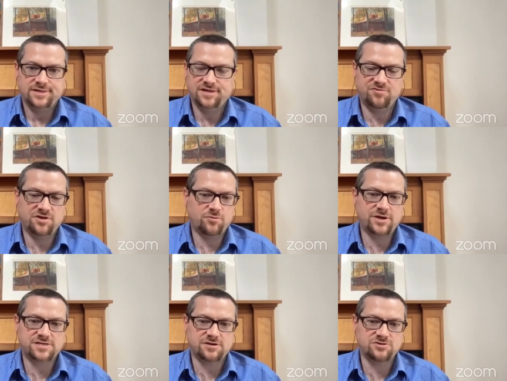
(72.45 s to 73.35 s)
lived on the
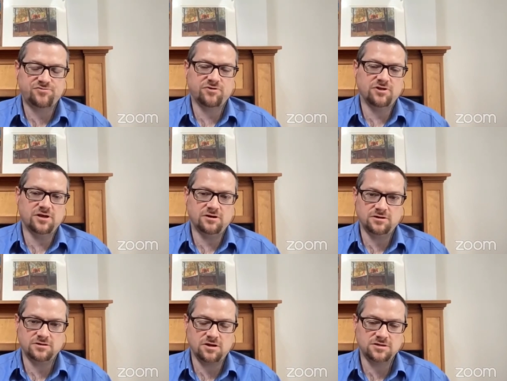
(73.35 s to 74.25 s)
West Coast for a
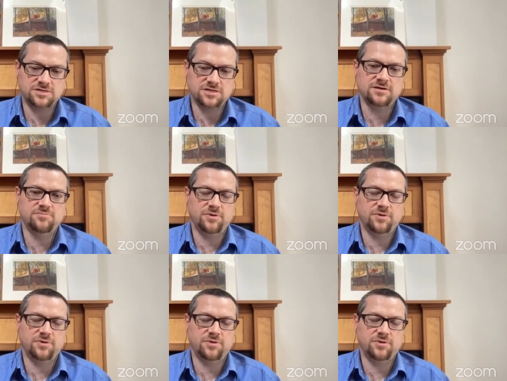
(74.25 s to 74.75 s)
long, long time,